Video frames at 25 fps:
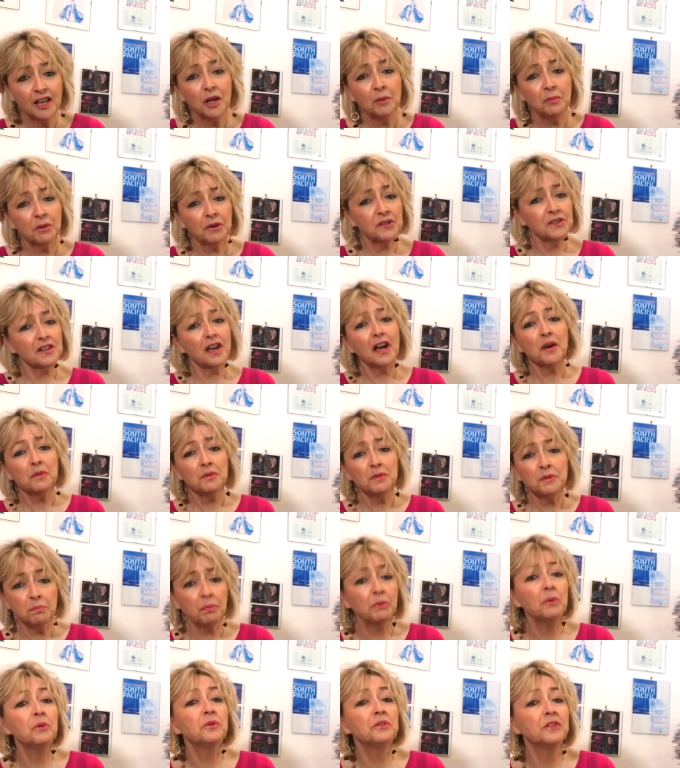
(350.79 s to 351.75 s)
because I was
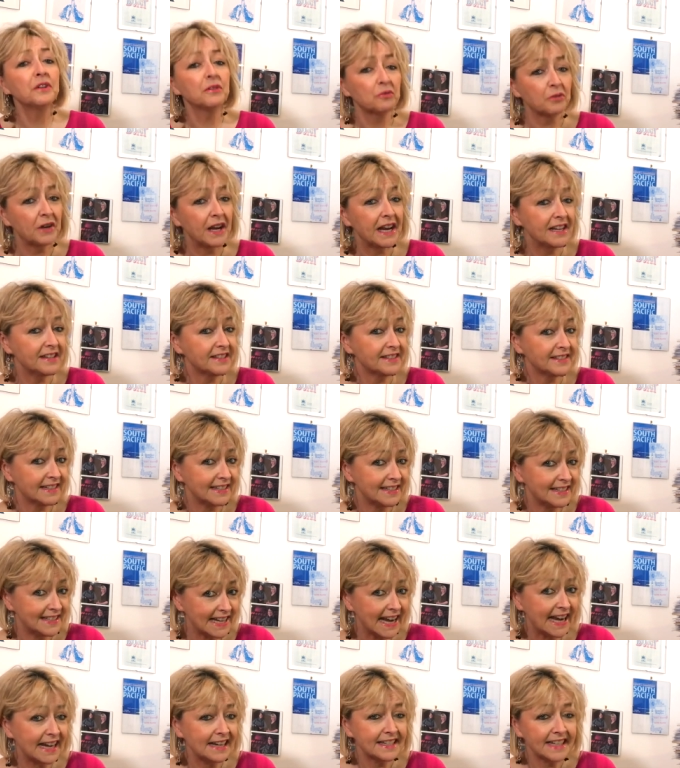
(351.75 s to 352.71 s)
born and raised in
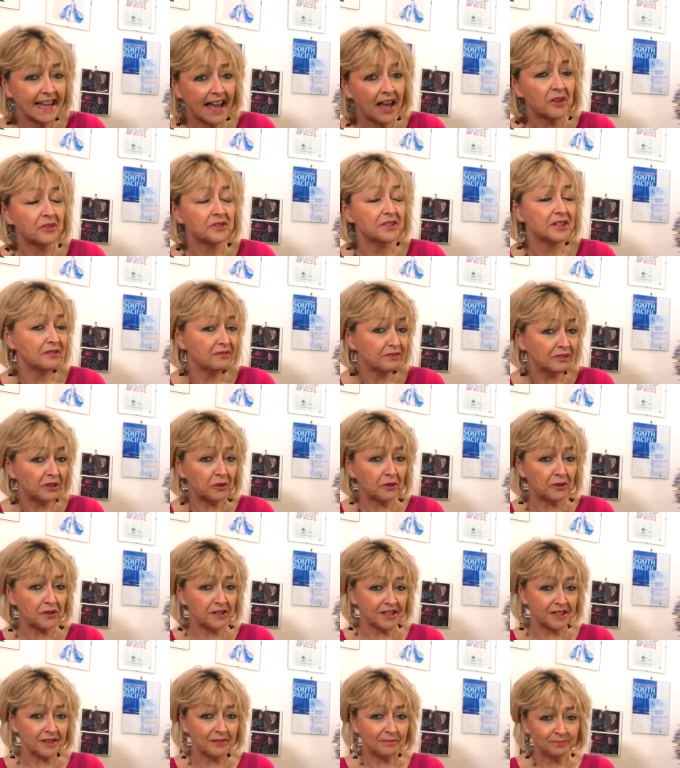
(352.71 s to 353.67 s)
Dade County,
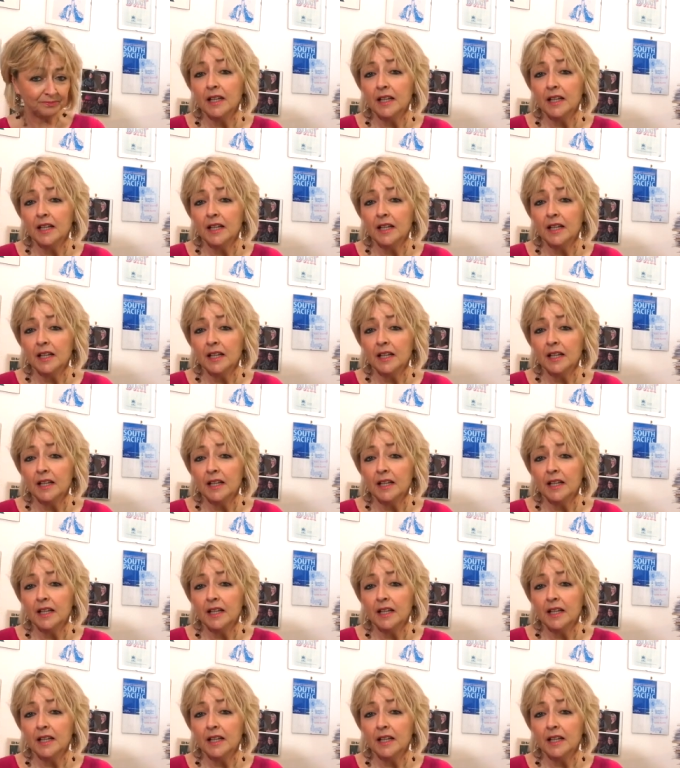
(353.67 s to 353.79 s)
Florida."